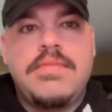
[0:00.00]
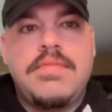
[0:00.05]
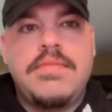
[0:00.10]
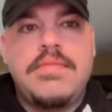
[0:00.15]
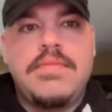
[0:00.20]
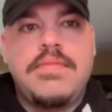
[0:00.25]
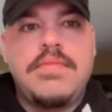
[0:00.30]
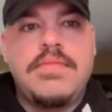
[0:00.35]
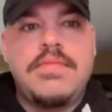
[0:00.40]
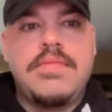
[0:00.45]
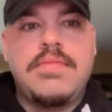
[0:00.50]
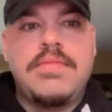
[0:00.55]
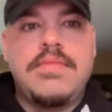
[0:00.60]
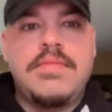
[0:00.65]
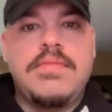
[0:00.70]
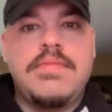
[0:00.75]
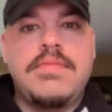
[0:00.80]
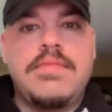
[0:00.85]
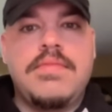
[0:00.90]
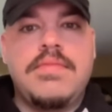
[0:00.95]

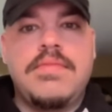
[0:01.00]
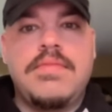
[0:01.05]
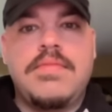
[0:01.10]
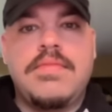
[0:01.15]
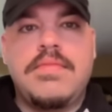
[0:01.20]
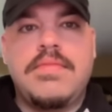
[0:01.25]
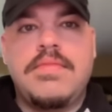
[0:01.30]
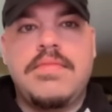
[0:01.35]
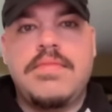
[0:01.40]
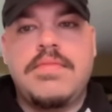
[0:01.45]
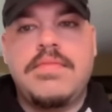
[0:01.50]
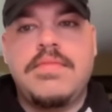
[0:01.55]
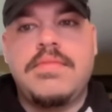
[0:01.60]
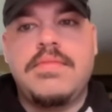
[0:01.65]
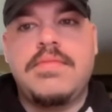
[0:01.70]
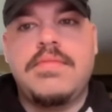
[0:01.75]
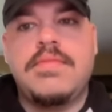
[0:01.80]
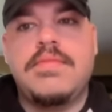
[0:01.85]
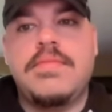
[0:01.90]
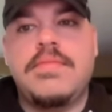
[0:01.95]

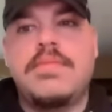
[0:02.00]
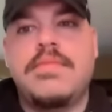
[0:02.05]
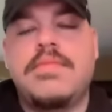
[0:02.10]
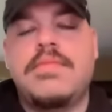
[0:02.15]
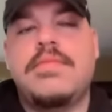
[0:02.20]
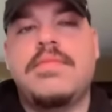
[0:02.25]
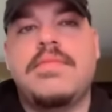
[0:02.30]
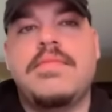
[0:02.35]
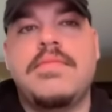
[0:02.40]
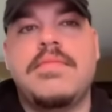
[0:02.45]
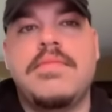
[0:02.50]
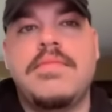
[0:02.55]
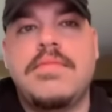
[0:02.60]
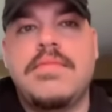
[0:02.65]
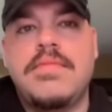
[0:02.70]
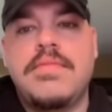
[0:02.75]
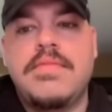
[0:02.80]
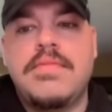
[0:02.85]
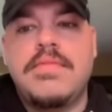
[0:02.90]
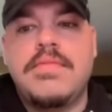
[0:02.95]

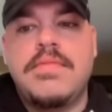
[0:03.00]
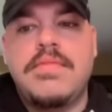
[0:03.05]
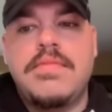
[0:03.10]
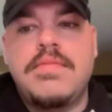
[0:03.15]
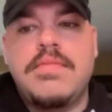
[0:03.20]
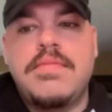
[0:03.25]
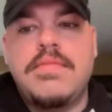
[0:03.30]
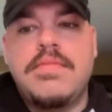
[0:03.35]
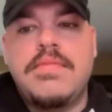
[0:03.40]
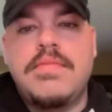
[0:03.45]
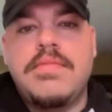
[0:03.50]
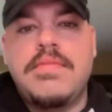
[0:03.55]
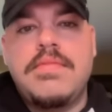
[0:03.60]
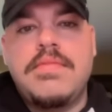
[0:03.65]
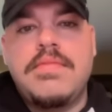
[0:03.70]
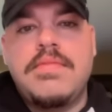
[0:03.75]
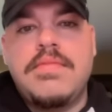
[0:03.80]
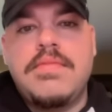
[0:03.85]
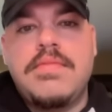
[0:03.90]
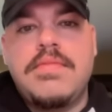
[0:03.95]

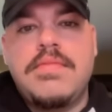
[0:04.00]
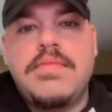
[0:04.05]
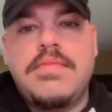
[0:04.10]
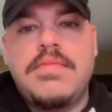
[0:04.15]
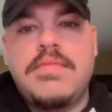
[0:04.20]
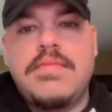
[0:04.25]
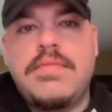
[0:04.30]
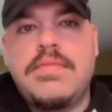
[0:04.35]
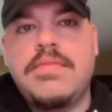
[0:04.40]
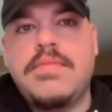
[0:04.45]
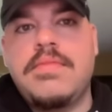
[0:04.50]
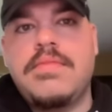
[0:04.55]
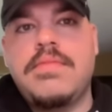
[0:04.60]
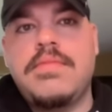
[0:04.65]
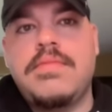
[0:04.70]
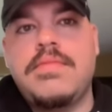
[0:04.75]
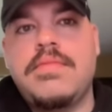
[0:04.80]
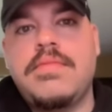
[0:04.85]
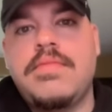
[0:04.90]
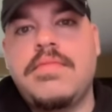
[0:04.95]

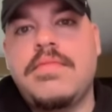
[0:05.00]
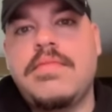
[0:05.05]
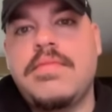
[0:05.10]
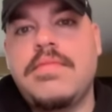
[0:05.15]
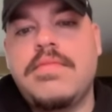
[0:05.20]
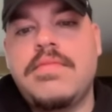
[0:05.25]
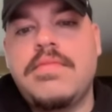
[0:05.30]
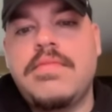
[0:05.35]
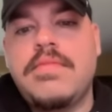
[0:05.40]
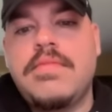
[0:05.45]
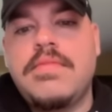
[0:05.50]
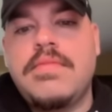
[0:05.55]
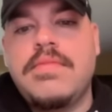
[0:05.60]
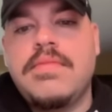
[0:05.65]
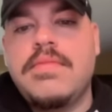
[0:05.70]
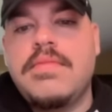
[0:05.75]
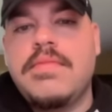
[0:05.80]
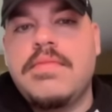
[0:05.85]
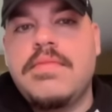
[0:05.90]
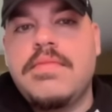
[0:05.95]

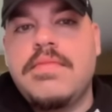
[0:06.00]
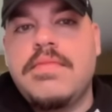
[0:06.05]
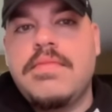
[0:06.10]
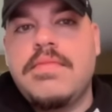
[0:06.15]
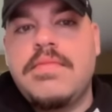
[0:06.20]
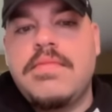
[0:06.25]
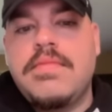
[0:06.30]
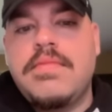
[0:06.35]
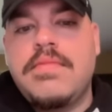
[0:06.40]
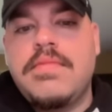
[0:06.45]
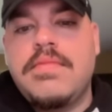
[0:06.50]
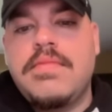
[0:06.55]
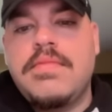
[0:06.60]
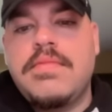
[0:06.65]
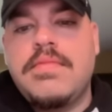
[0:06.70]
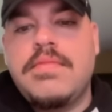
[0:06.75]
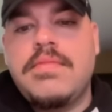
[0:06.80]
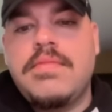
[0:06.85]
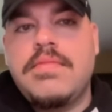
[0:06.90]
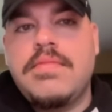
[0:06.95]

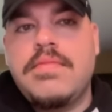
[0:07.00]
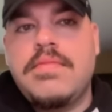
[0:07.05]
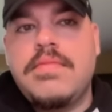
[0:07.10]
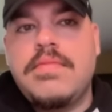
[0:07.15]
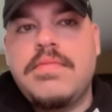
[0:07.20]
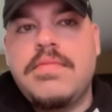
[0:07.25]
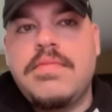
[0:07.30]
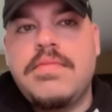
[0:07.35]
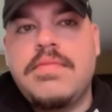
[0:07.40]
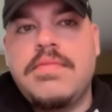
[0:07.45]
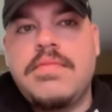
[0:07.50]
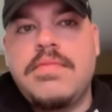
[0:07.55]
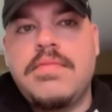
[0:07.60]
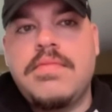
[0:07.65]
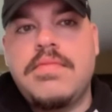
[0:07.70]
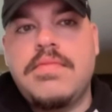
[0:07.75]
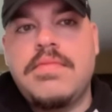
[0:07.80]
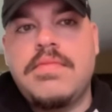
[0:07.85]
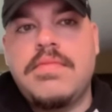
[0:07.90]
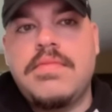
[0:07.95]
No words are spoken by the person on screen.